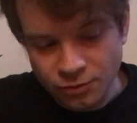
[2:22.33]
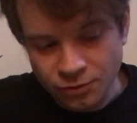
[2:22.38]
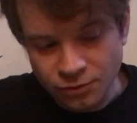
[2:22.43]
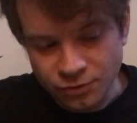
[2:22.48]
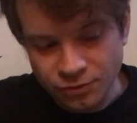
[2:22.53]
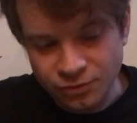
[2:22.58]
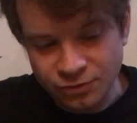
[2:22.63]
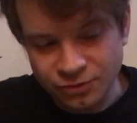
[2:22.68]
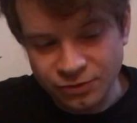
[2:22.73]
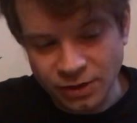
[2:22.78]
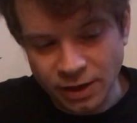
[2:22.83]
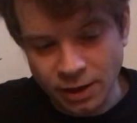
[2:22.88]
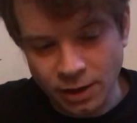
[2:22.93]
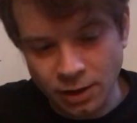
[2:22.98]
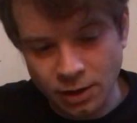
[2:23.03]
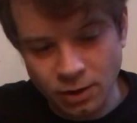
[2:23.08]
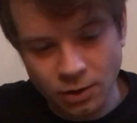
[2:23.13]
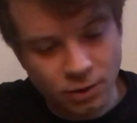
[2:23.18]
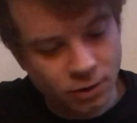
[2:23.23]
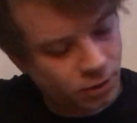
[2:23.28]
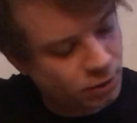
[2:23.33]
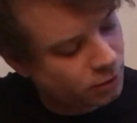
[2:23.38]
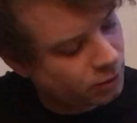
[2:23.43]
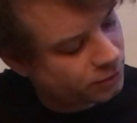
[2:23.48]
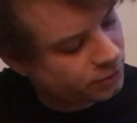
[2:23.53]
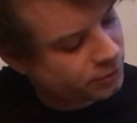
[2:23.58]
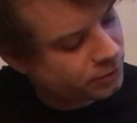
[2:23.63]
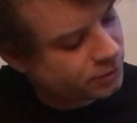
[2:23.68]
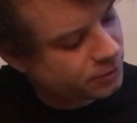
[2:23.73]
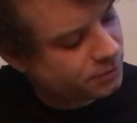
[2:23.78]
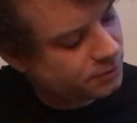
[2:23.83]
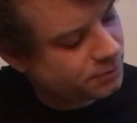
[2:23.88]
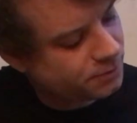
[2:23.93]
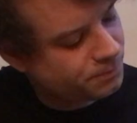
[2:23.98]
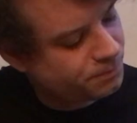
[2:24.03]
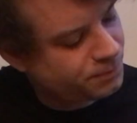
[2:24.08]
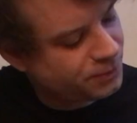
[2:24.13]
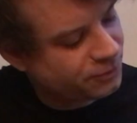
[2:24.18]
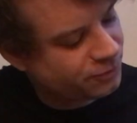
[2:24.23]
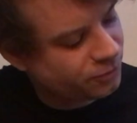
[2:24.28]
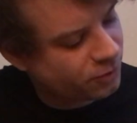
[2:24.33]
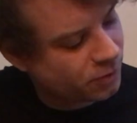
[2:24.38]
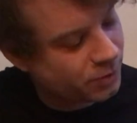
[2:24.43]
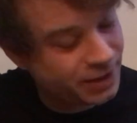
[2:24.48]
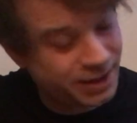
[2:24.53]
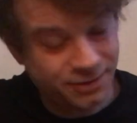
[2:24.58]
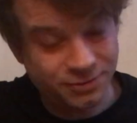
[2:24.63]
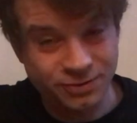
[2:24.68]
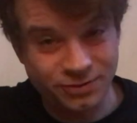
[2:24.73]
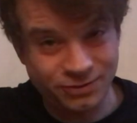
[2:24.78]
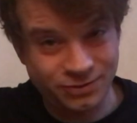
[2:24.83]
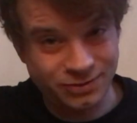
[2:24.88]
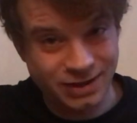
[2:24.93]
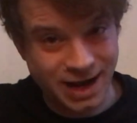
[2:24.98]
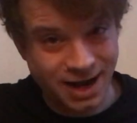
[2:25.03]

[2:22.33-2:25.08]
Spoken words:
So before we get to